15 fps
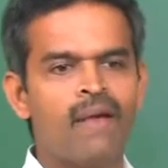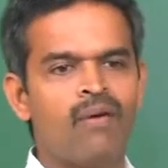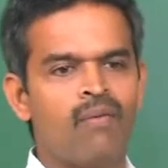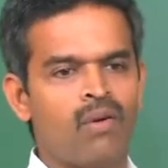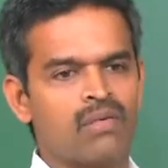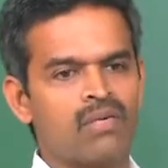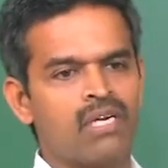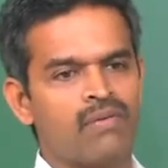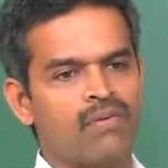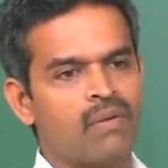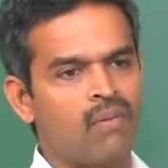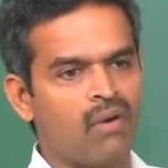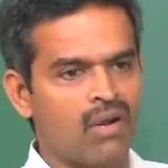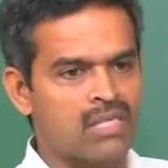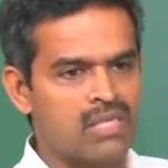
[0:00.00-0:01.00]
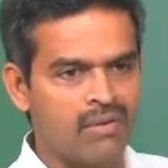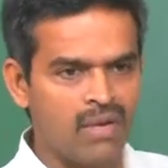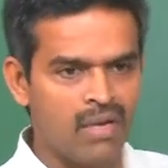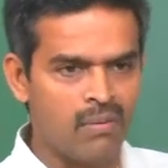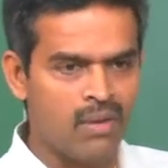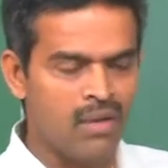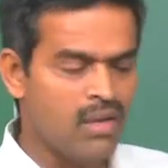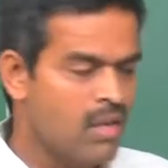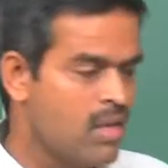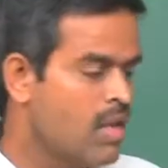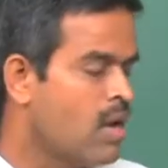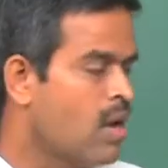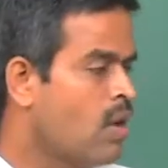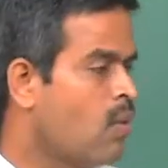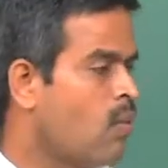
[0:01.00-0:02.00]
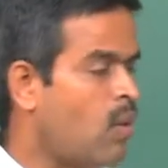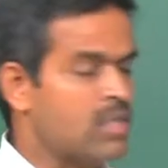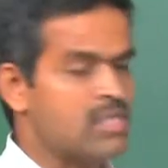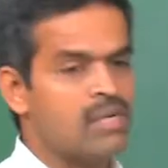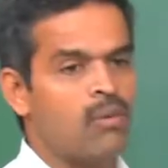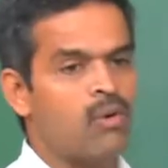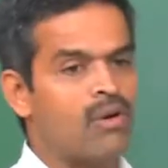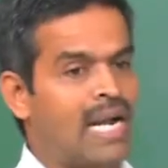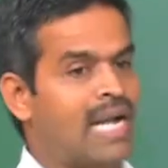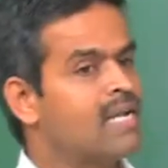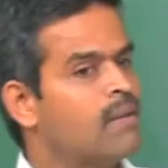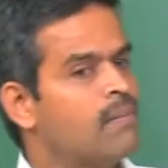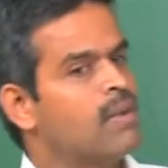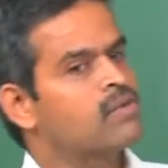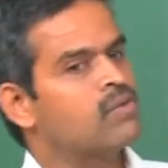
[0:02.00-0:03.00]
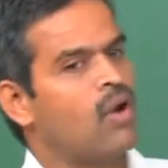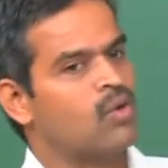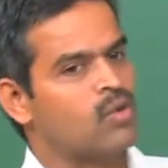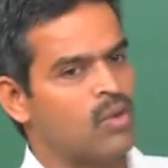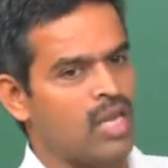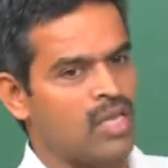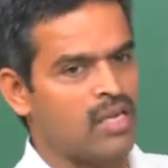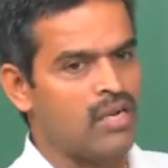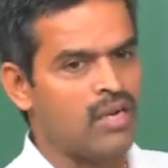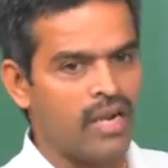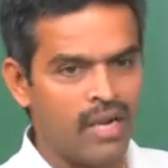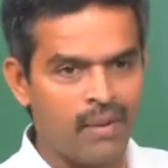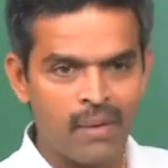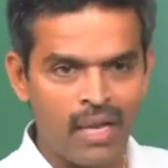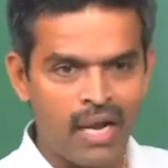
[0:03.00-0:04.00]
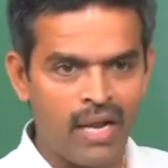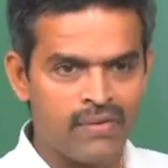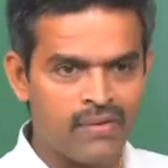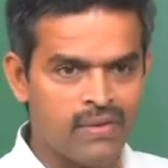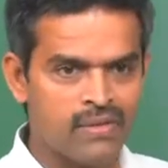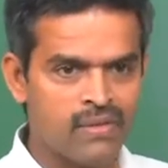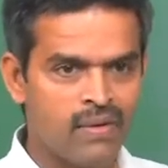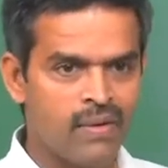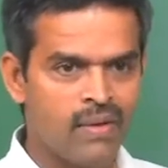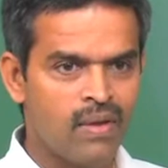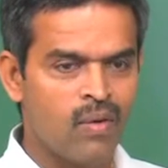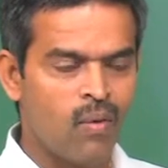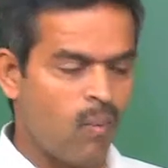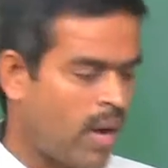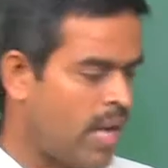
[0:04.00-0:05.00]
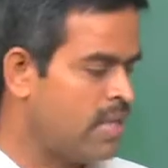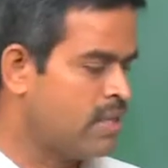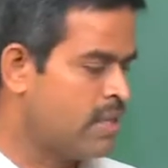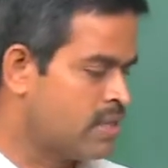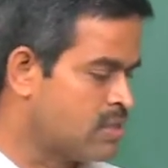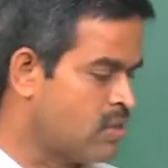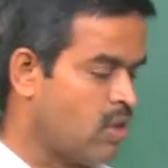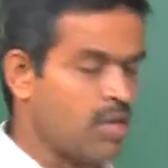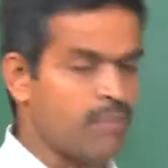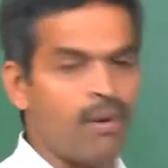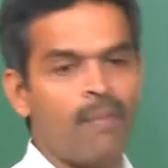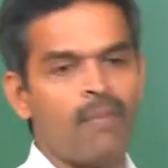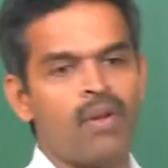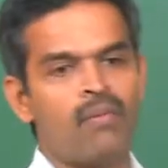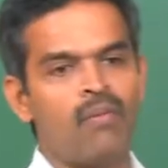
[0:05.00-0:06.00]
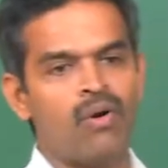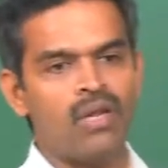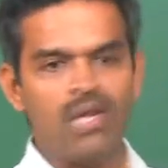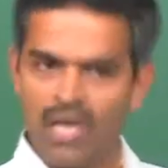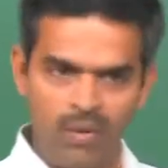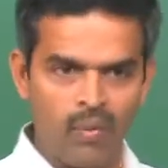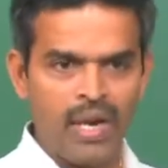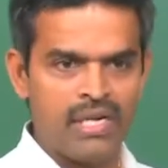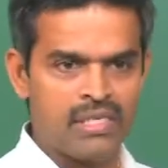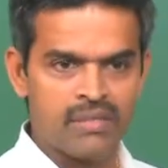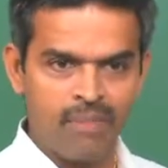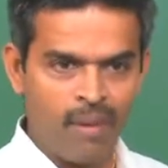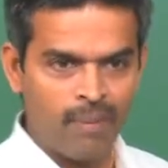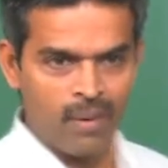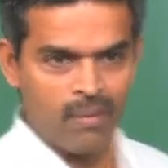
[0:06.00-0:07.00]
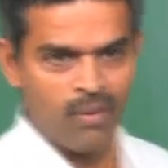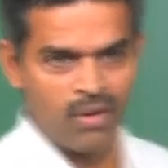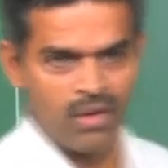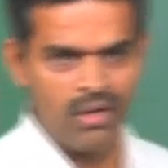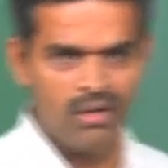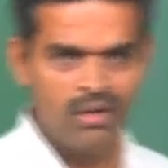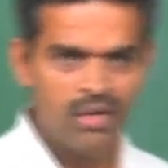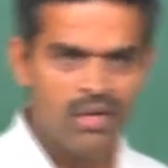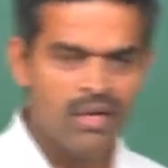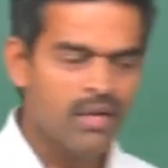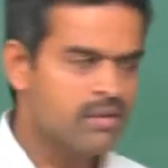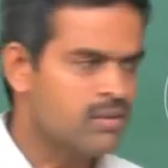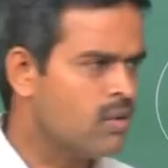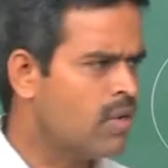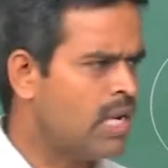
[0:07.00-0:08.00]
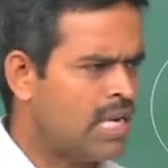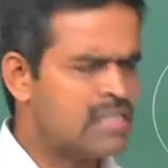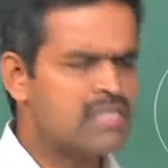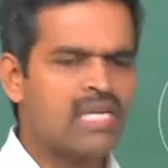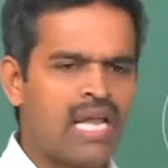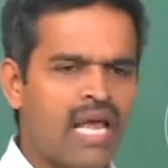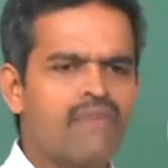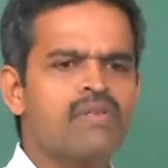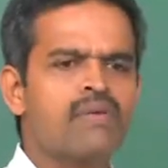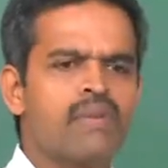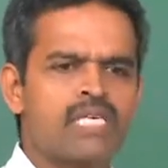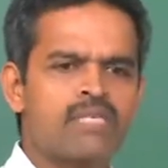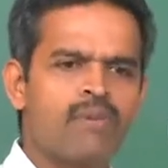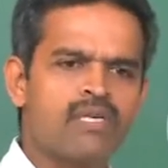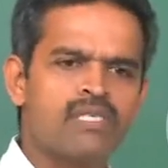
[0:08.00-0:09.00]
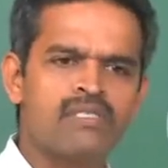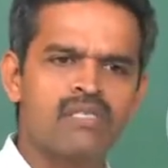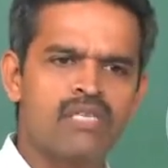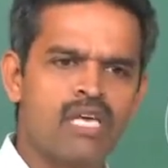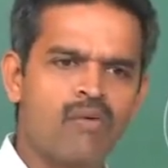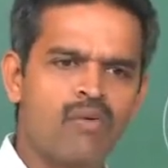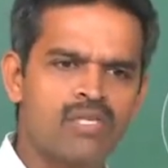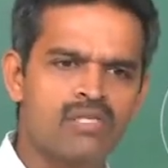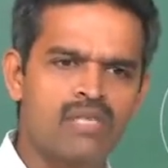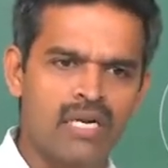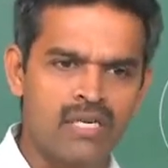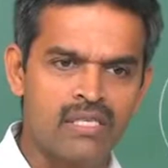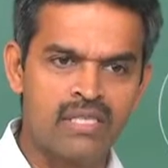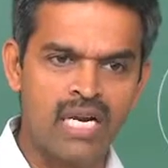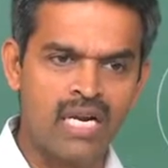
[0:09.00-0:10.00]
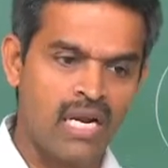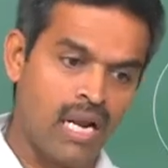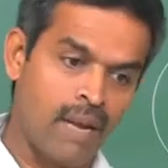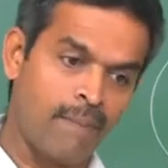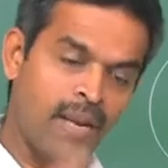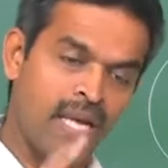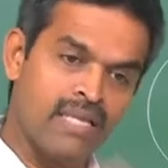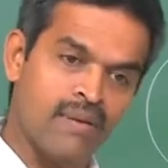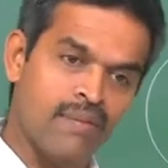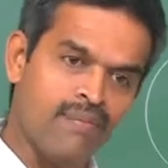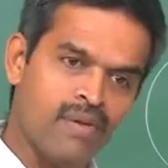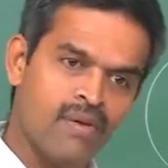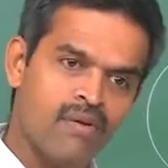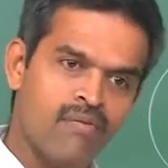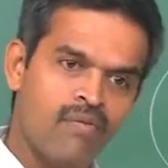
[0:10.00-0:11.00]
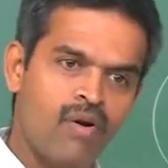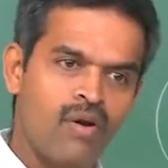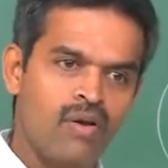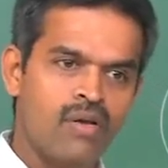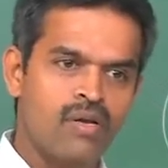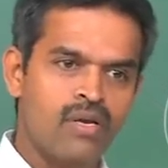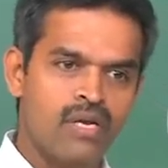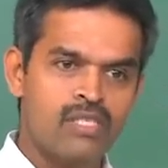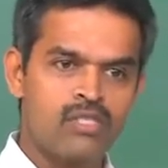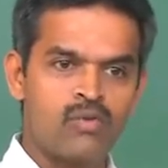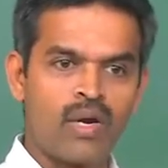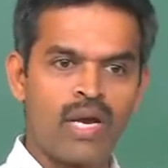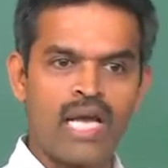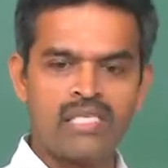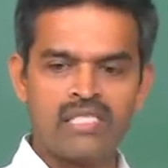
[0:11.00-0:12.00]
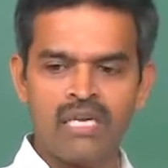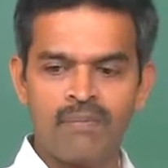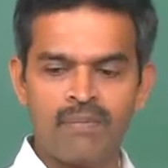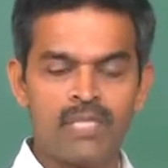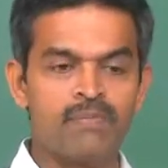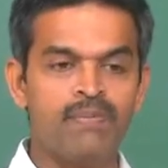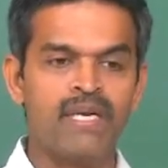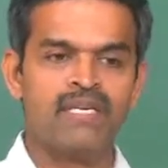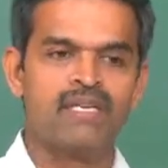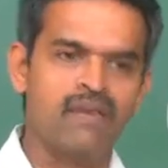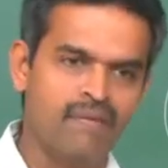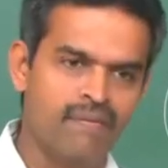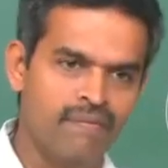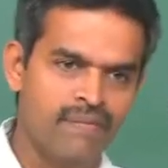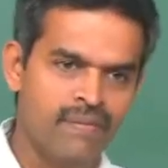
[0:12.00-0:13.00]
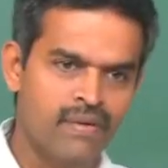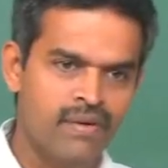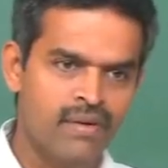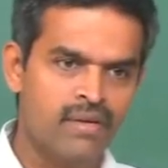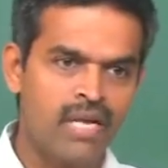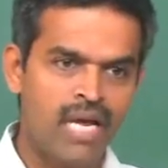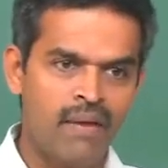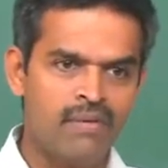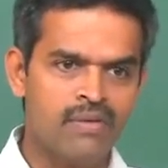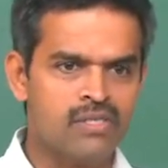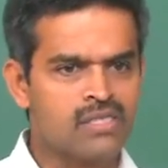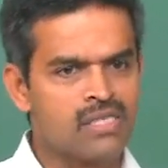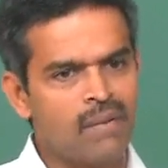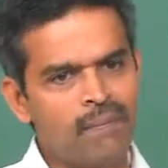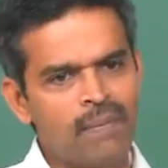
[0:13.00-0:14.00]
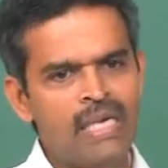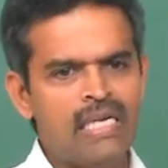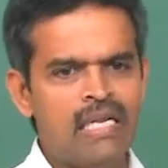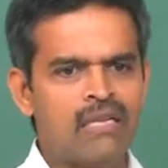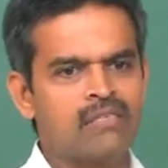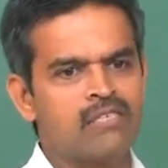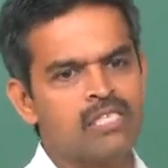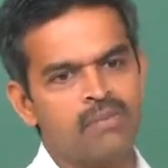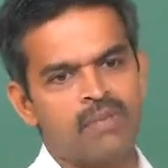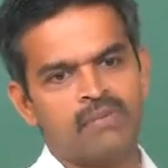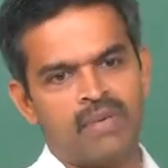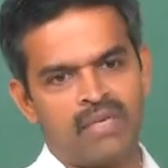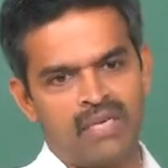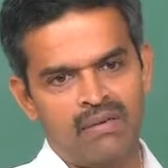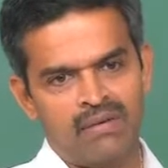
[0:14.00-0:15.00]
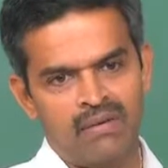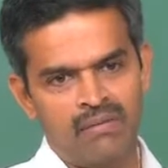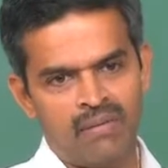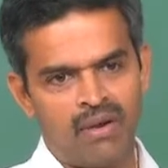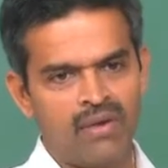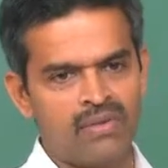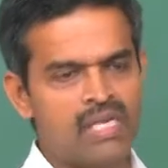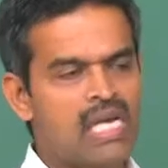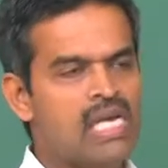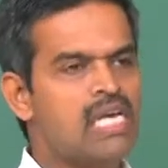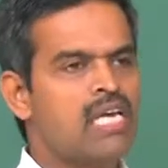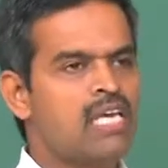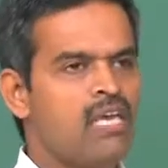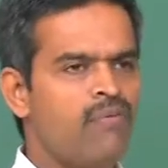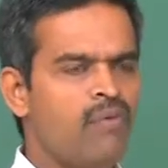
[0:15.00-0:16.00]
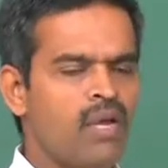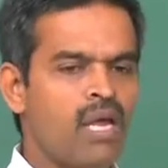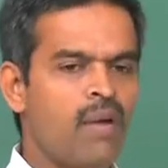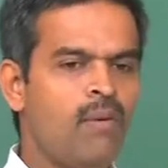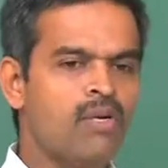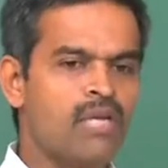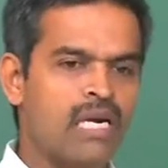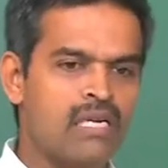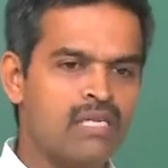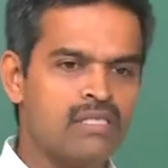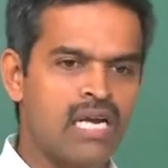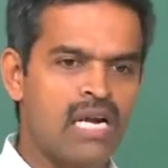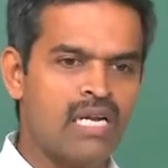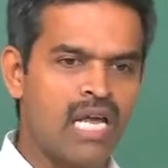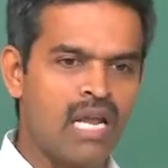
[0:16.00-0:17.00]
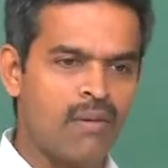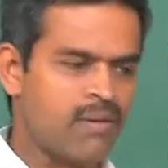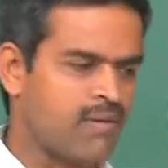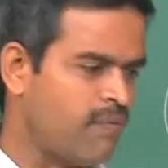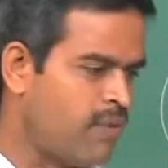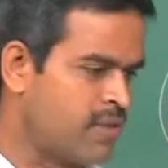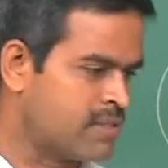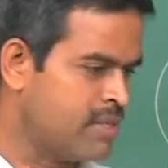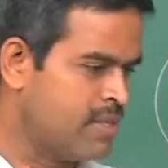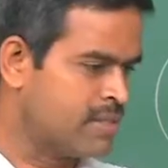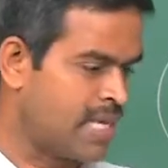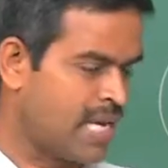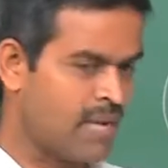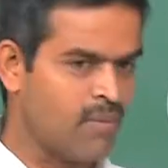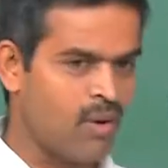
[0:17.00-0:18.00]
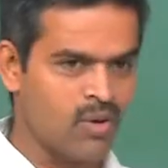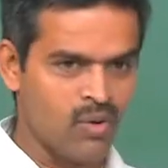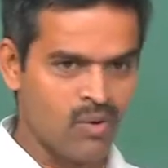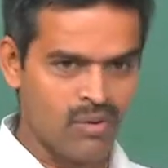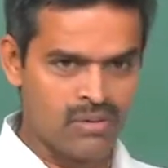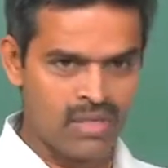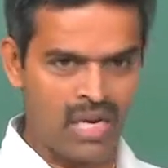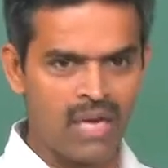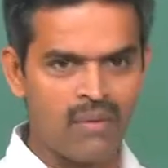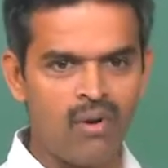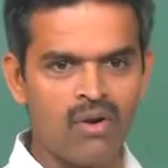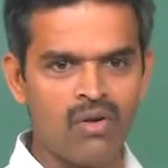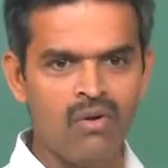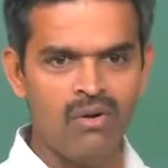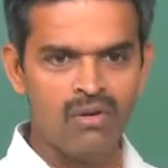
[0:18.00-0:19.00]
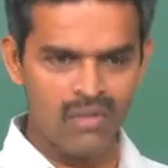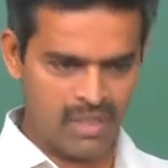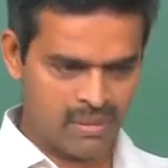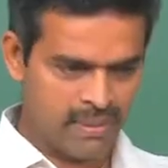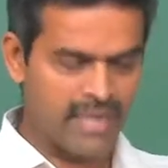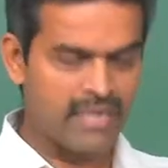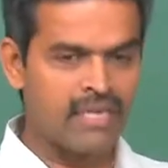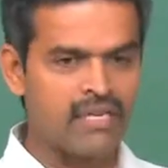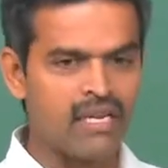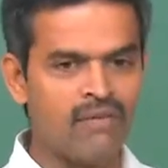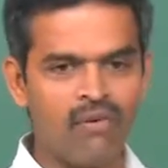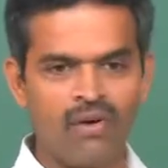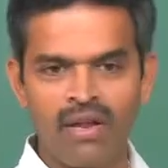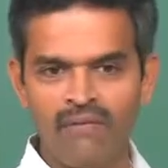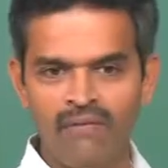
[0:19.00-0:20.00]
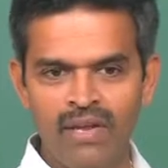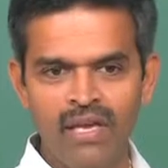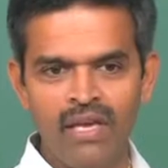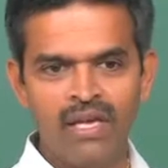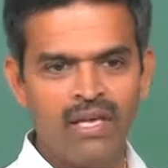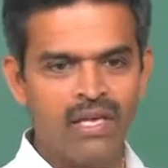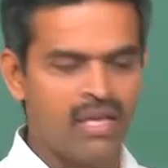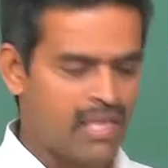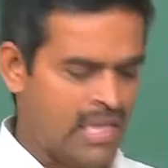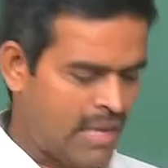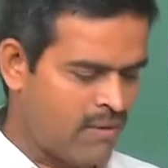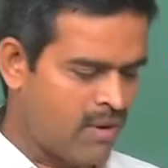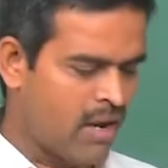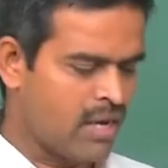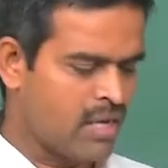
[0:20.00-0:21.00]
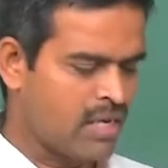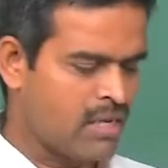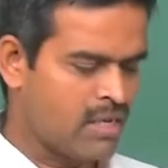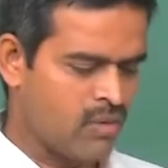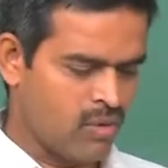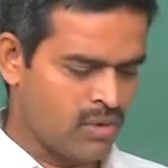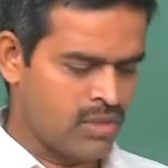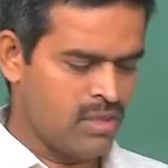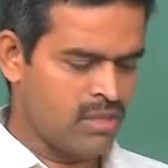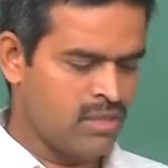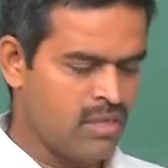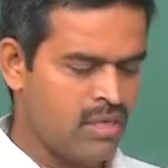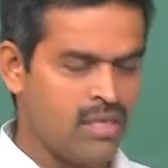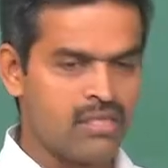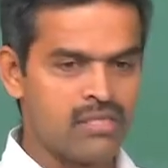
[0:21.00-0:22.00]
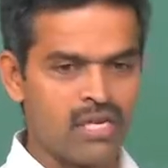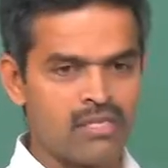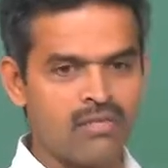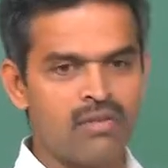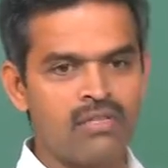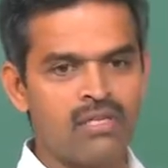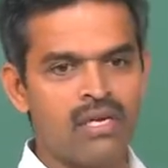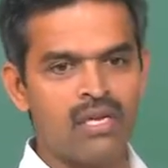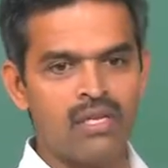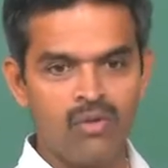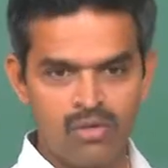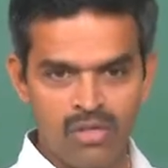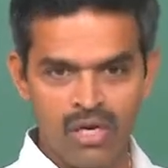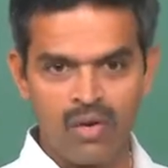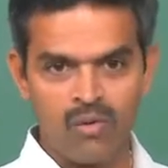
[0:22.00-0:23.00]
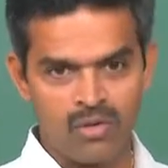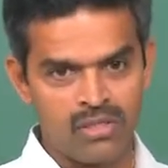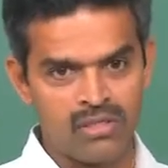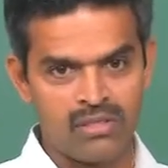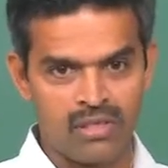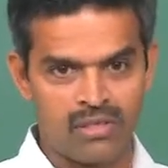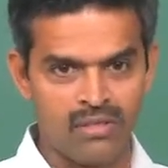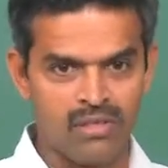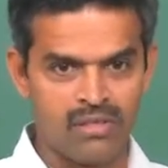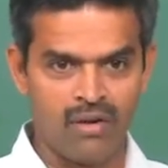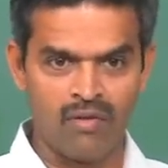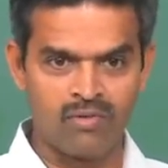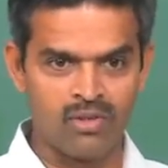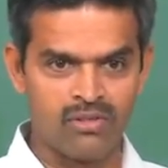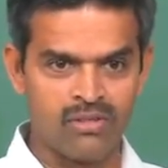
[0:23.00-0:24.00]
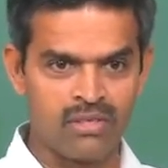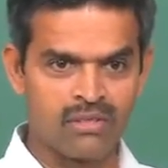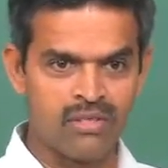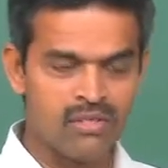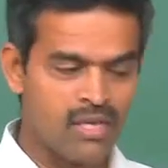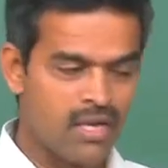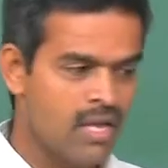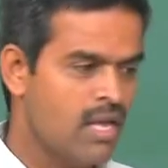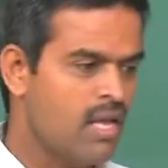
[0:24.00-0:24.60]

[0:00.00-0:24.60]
what are different models available what is about randomness altogether in dynamic analysis why this is not a popular model or why it is a popular model. So, let us derive some expressions and equations and understand and apply them for in stochastic perspective in dynamics is completely research perspective because if you are able to understand dynamics in first and second module, second module is mandatory for every naval architect, ocean engineer, structural engineer using on ocean structures and offshore structures.